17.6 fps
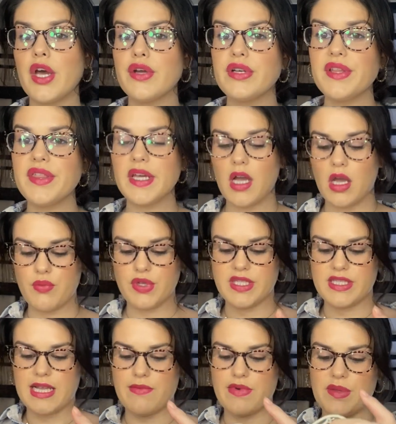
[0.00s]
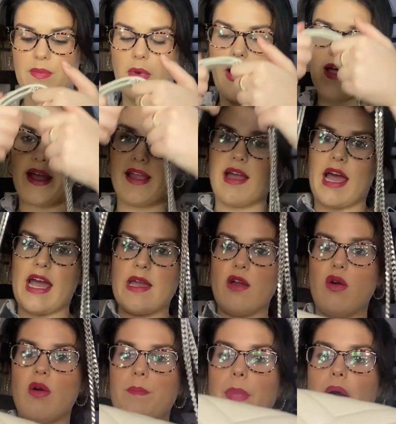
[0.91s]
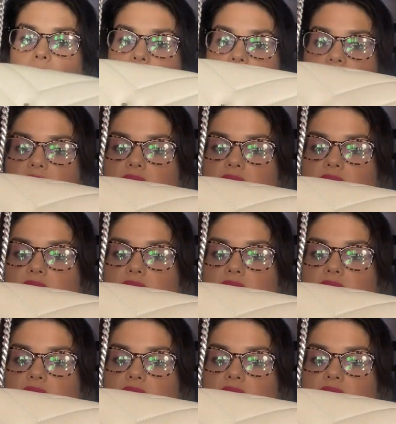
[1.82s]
only thing I would say with buying a bag